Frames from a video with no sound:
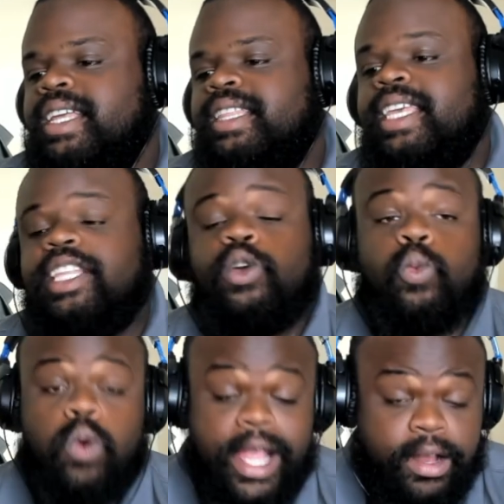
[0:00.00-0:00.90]
these are
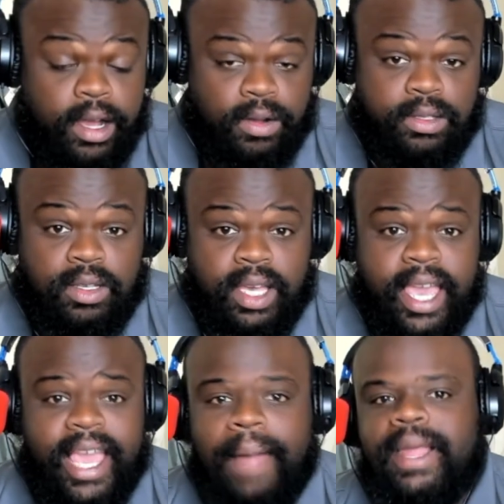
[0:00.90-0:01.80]
weirdos,
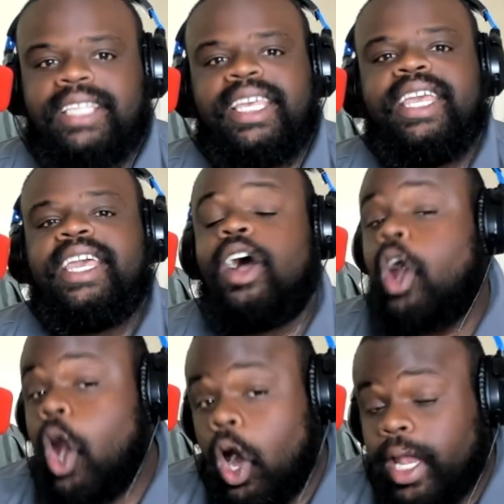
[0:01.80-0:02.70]
okay? I'm not saying
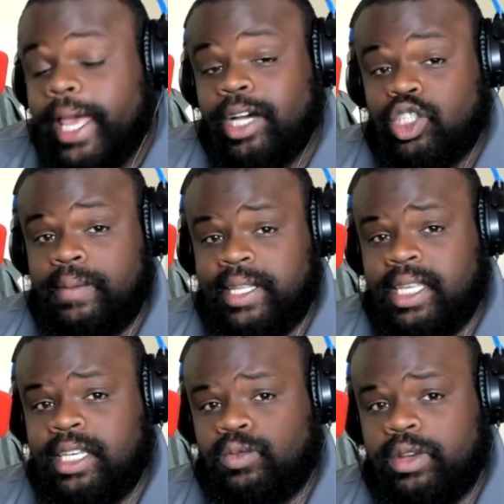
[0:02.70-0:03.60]
all of L G B
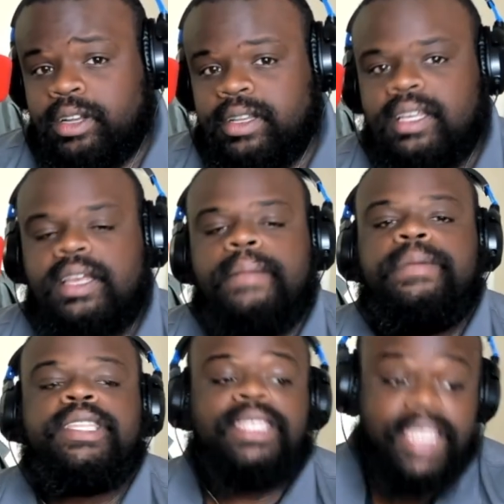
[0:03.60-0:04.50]
T is weird,
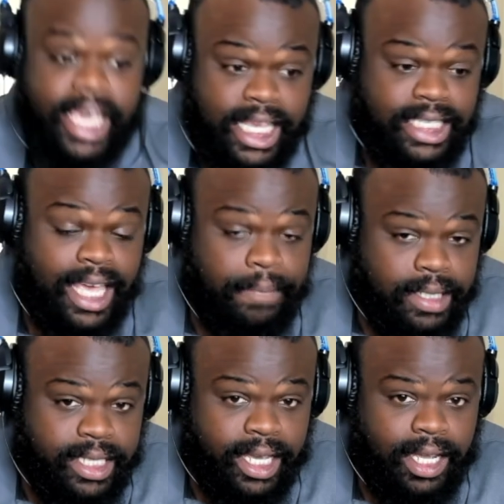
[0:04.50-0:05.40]
but these in
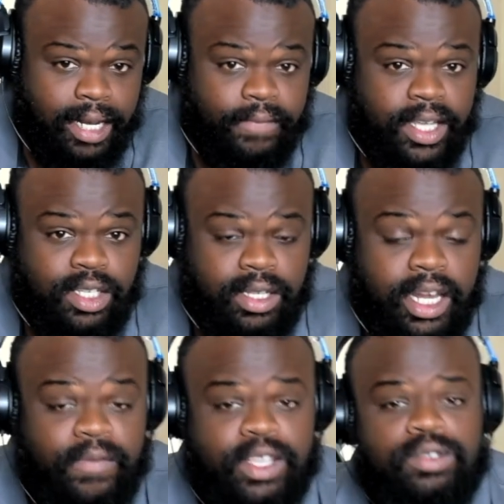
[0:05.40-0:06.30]
particular
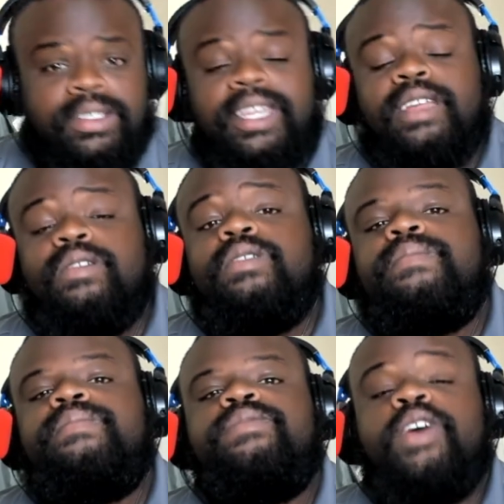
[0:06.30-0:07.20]
individuals in the group,
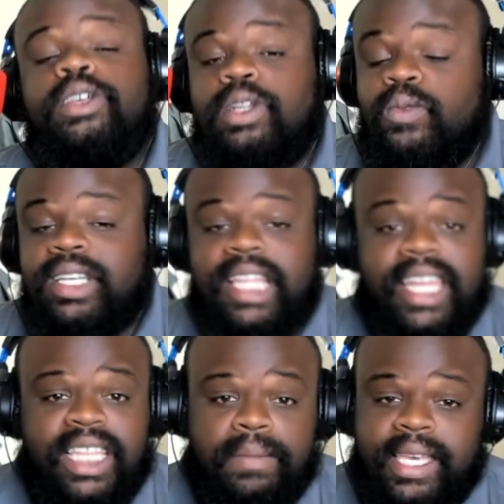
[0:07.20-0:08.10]
those are the ones that
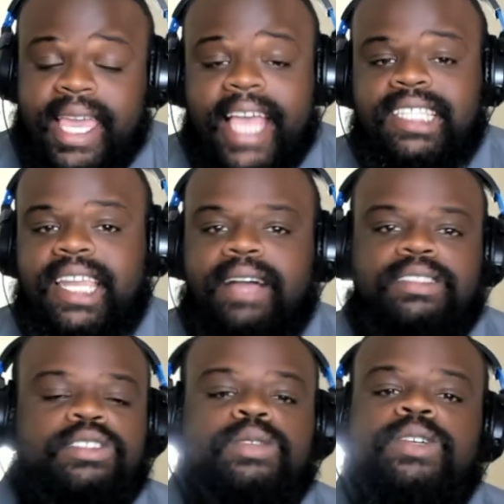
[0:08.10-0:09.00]
need to be casted out.
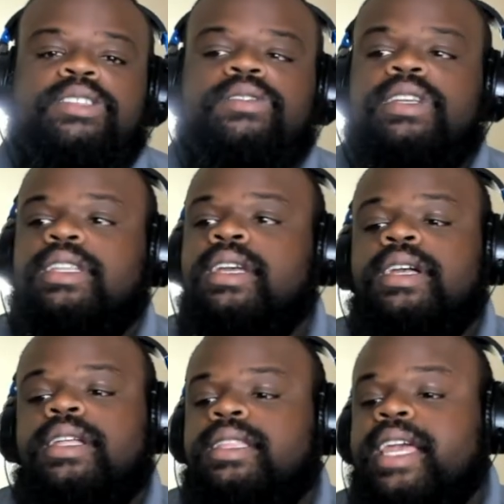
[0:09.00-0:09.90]
Those are the ones who need to,
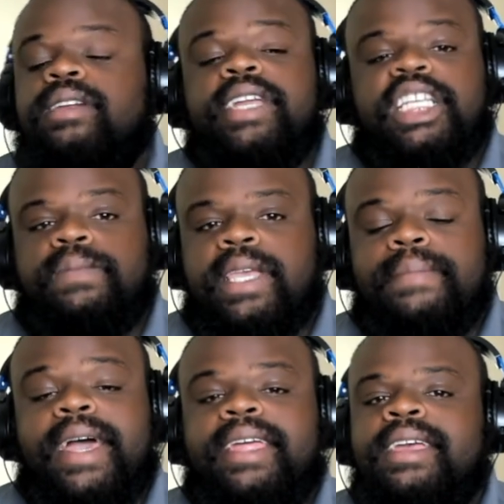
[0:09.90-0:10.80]
they don't need to speak
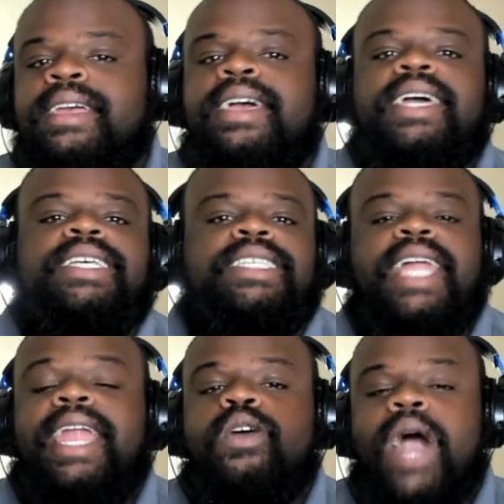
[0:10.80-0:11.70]
about it. Listen,
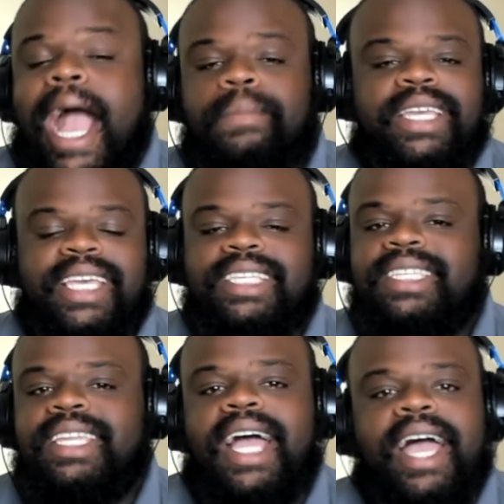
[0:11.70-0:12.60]
I know I'm against
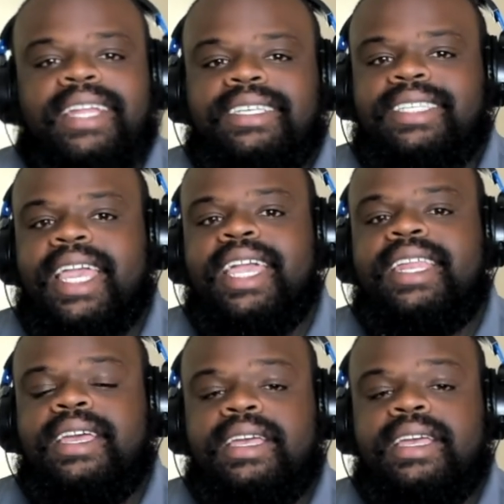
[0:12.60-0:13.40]
it. I understand,